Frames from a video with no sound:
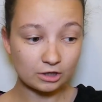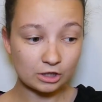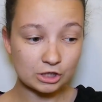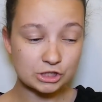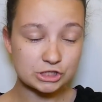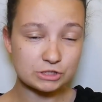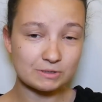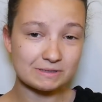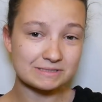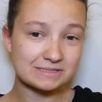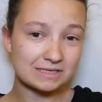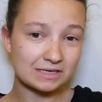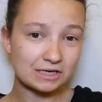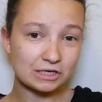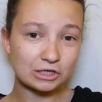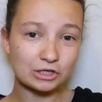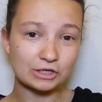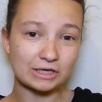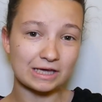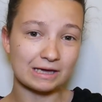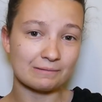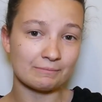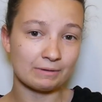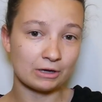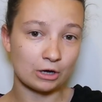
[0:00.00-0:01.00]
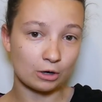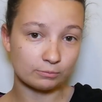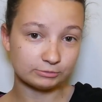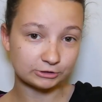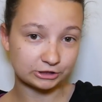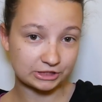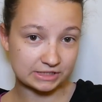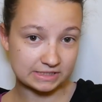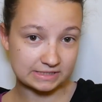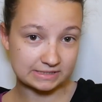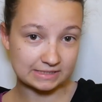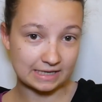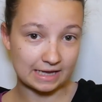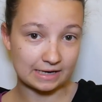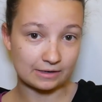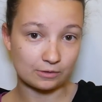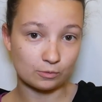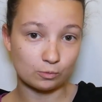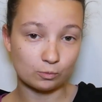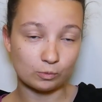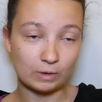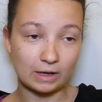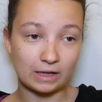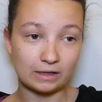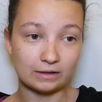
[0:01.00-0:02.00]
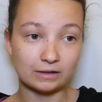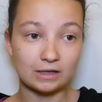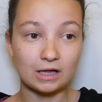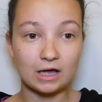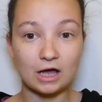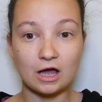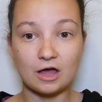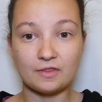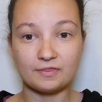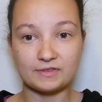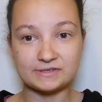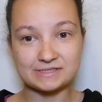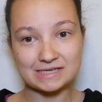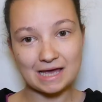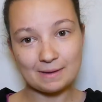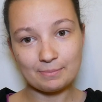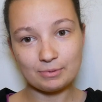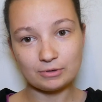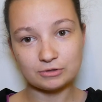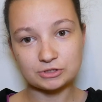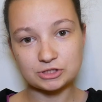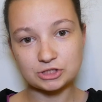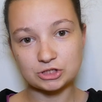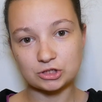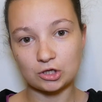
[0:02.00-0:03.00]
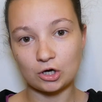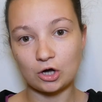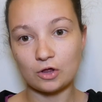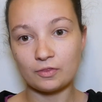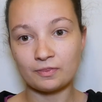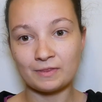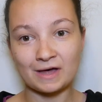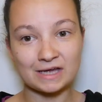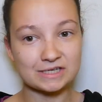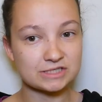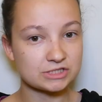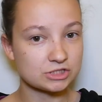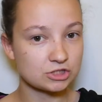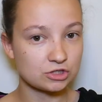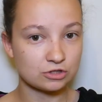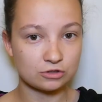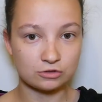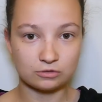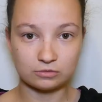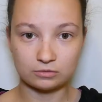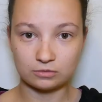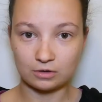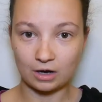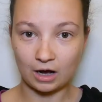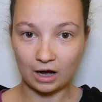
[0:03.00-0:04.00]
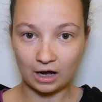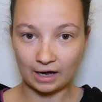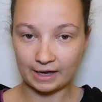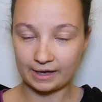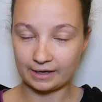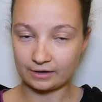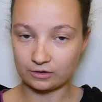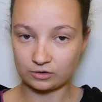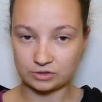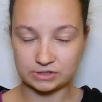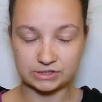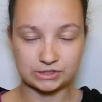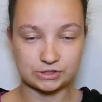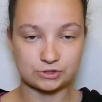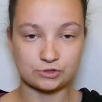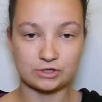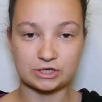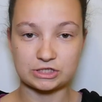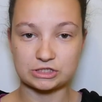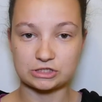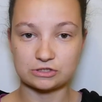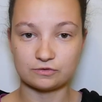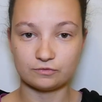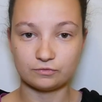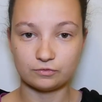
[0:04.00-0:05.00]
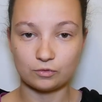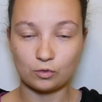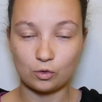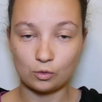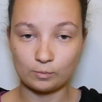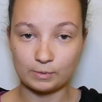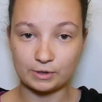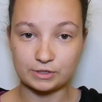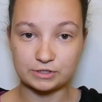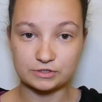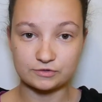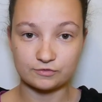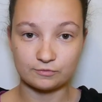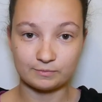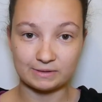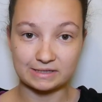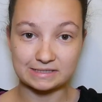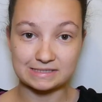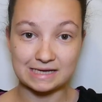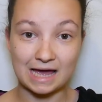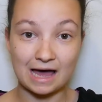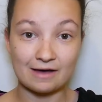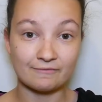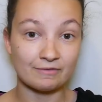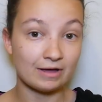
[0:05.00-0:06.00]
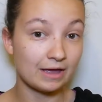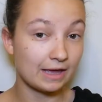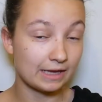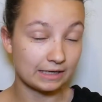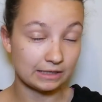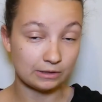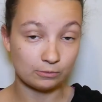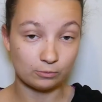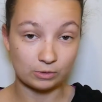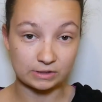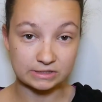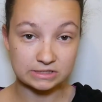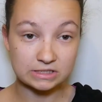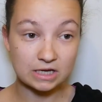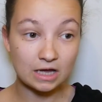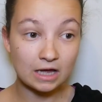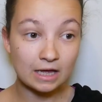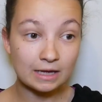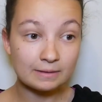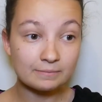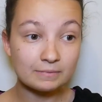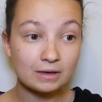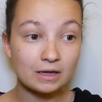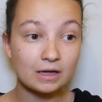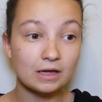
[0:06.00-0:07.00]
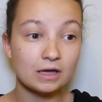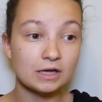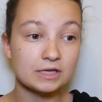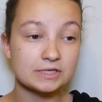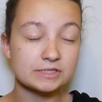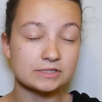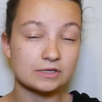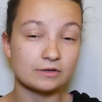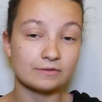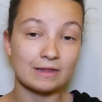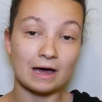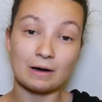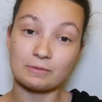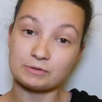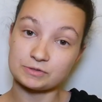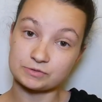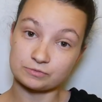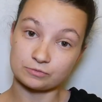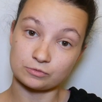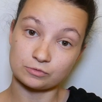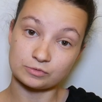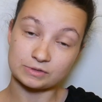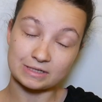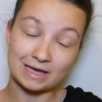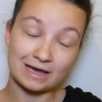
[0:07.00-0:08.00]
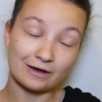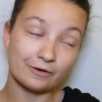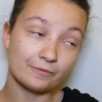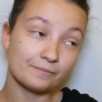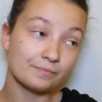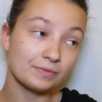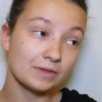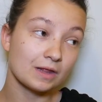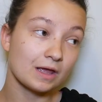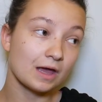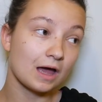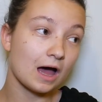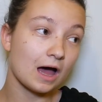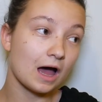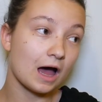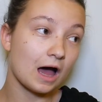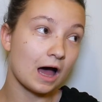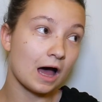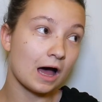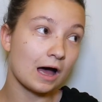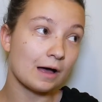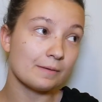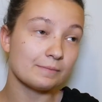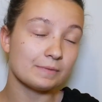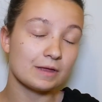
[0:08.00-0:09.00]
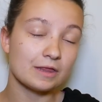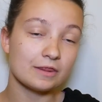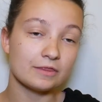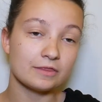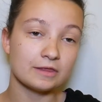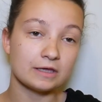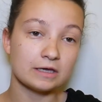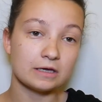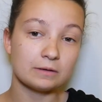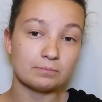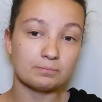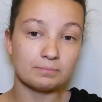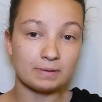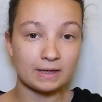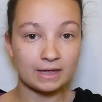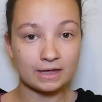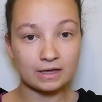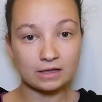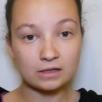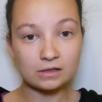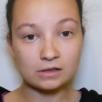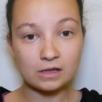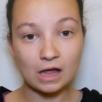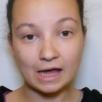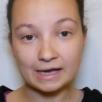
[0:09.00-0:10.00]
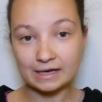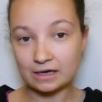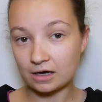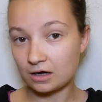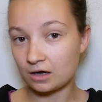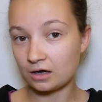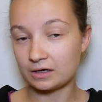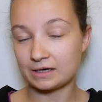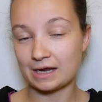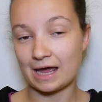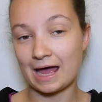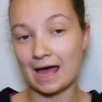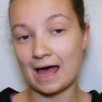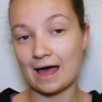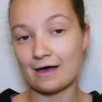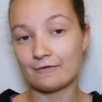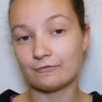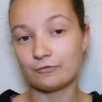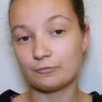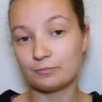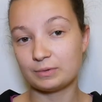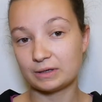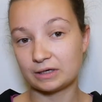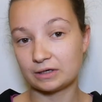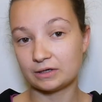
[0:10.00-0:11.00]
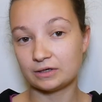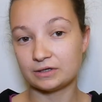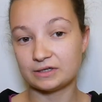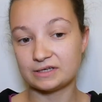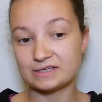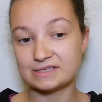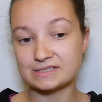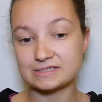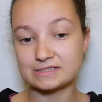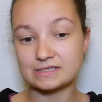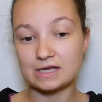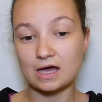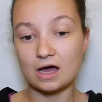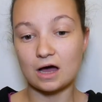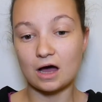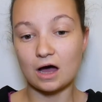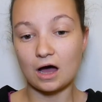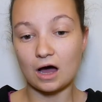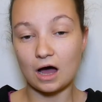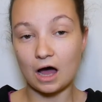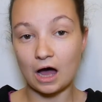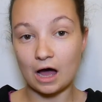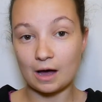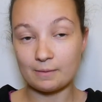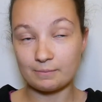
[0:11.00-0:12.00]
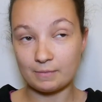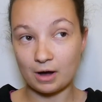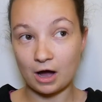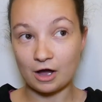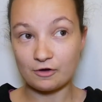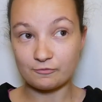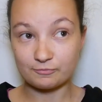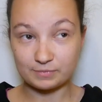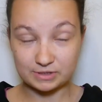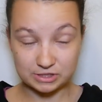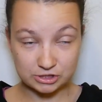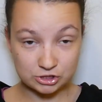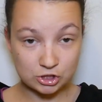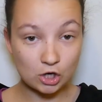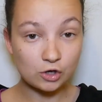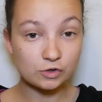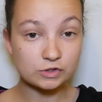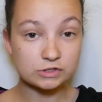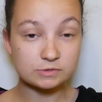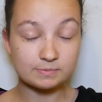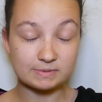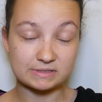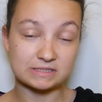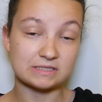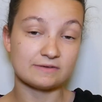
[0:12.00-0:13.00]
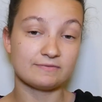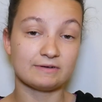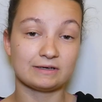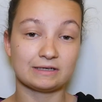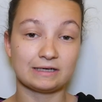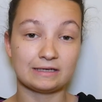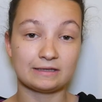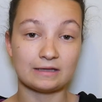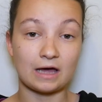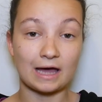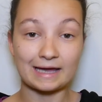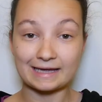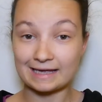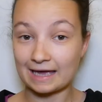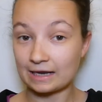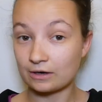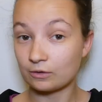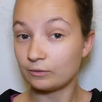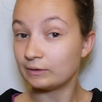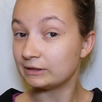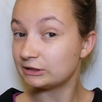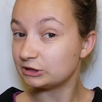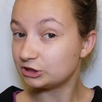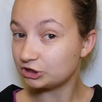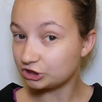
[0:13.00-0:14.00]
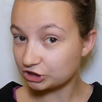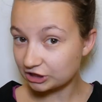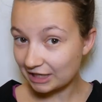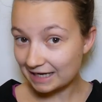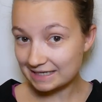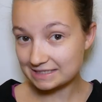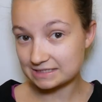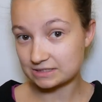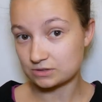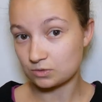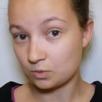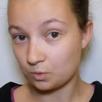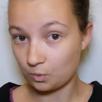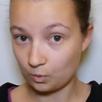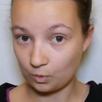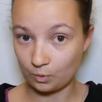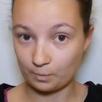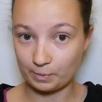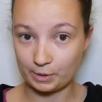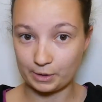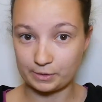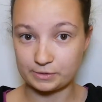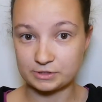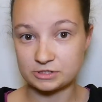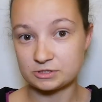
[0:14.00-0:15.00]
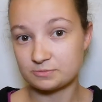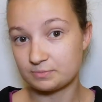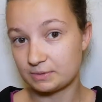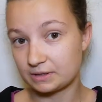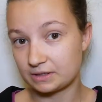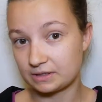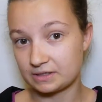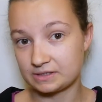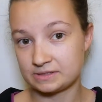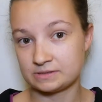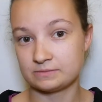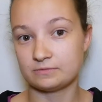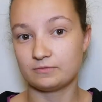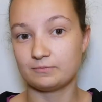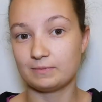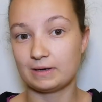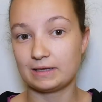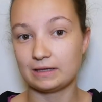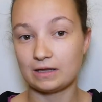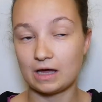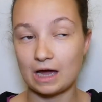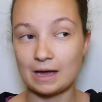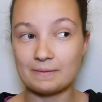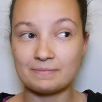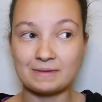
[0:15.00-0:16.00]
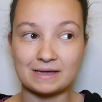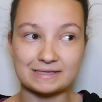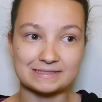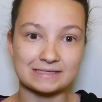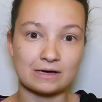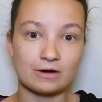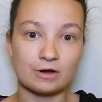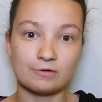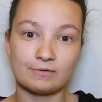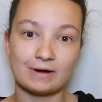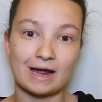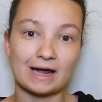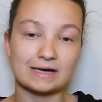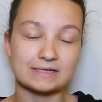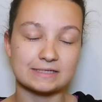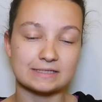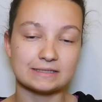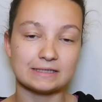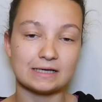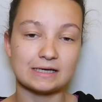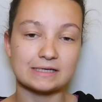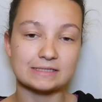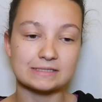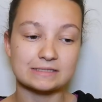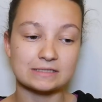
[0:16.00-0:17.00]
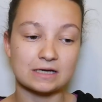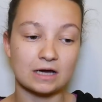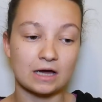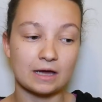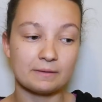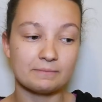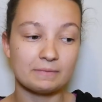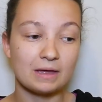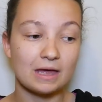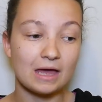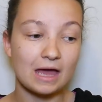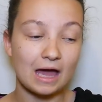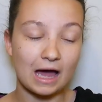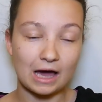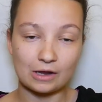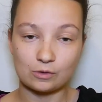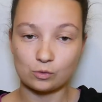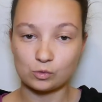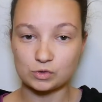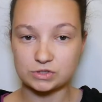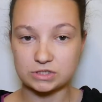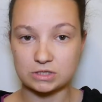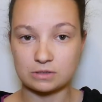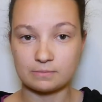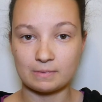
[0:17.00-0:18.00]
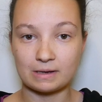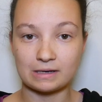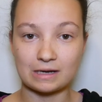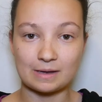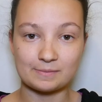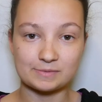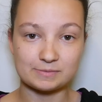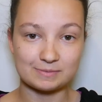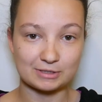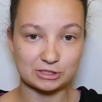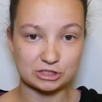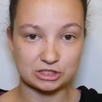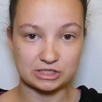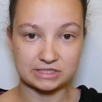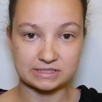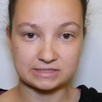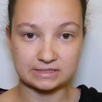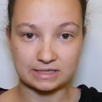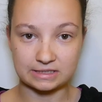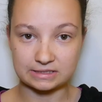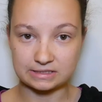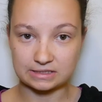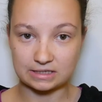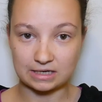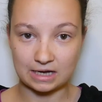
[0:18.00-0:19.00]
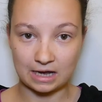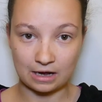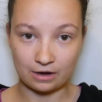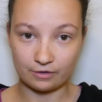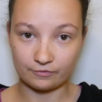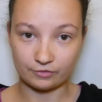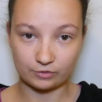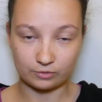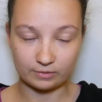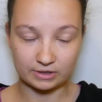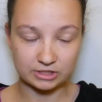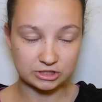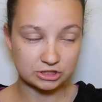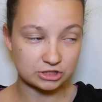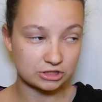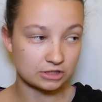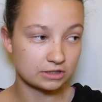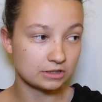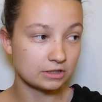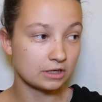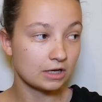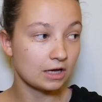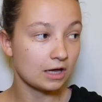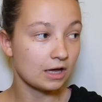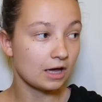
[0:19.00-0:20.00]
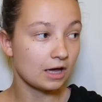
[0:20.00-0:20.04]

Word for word: So I started looking at my options then. Well, the Depo shot, that's too high a concentration of hormones for me to have at any one time, so that was ruled out. The pill I can't have, because I've been told specifically that I cannot ingest hormones because of my Lyme. That's how I reacted last time, and also my Lyme specialist said out of the question.